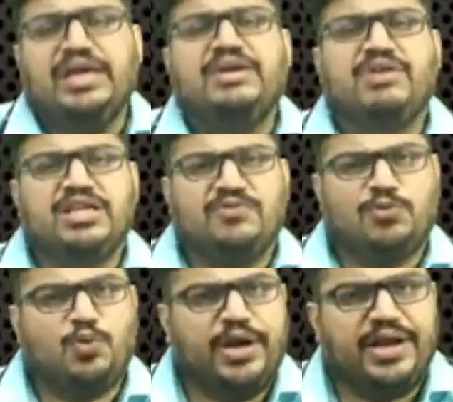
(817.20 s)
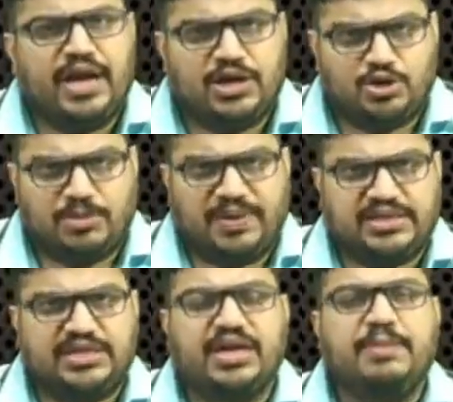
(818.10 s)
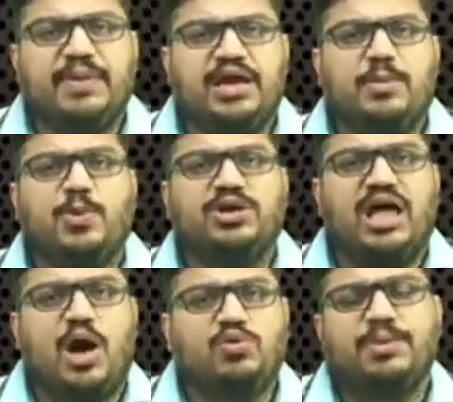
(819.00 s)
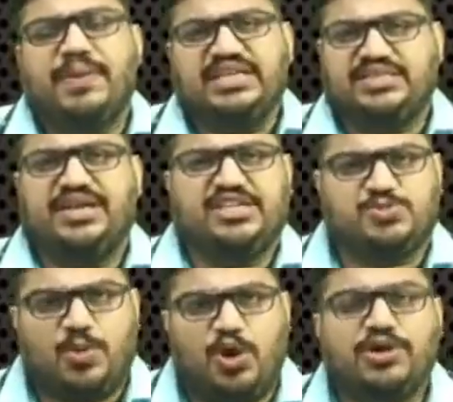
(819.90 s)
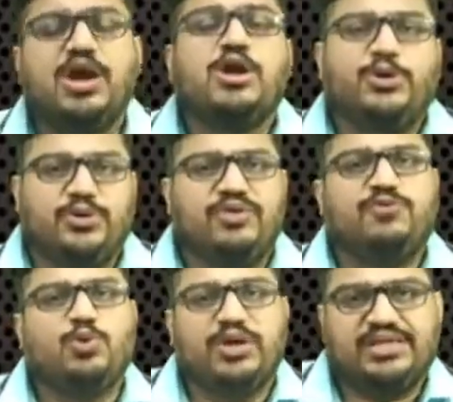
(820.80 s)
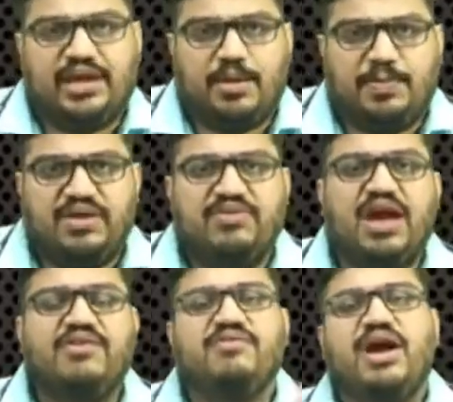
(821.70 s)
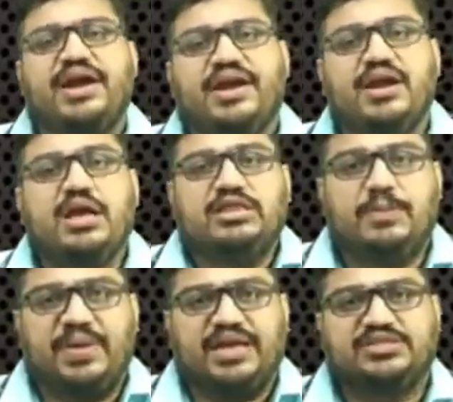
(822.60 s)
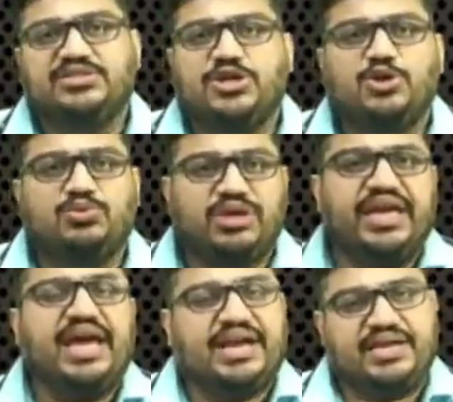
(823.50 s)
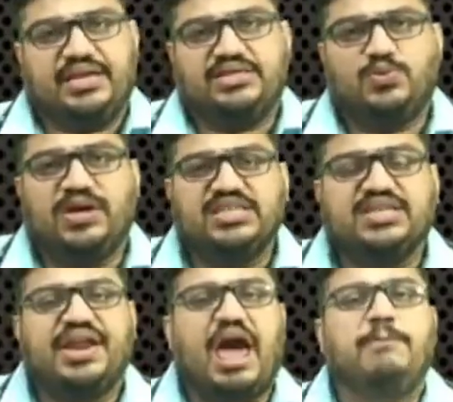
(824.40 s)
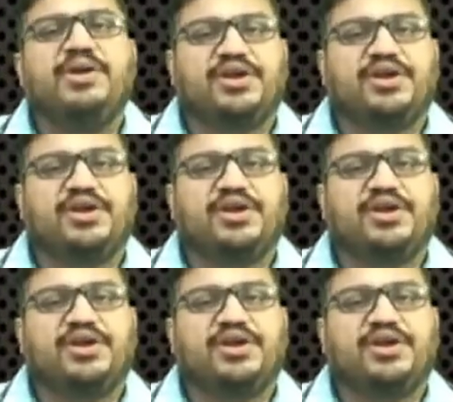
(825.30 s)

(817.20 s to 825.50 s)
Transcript: given the fluid to the patient. Depending upon how the patient respond to your fluid therapy, we have divided the patients into 3 categories. One is rapid